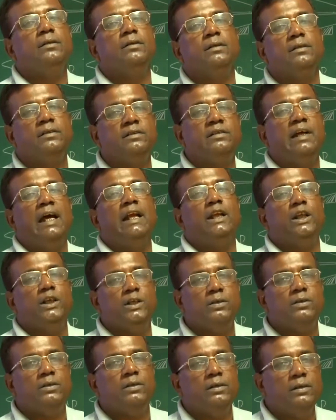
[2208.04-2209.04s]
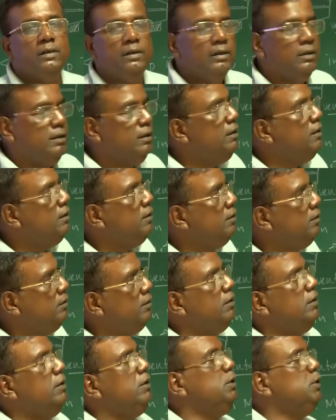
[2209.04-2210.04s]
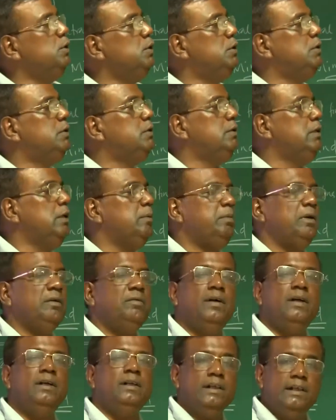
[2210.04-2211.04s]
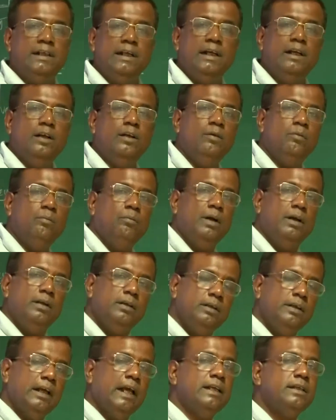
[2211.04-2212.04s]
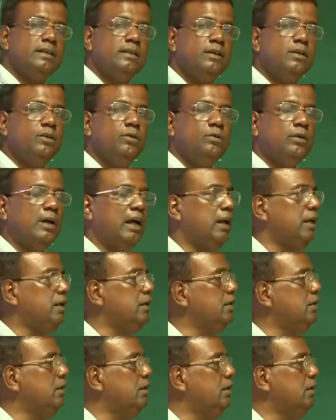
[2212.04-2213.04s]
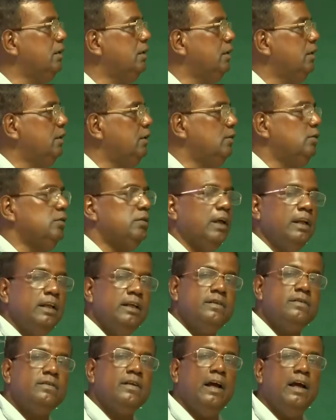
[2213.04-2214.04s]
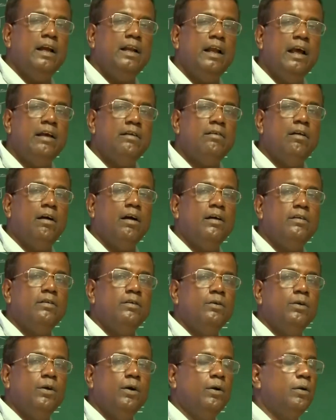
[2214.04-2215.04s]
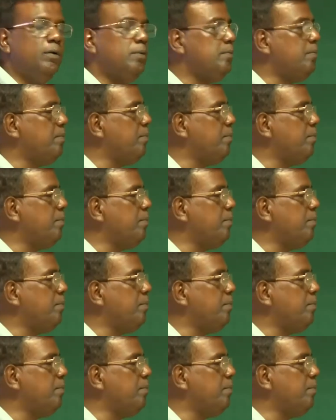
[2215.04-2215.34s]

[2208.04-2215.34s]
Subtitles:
stylish. The youth, they prefer T-tail. But yes, you can use any style as long as you know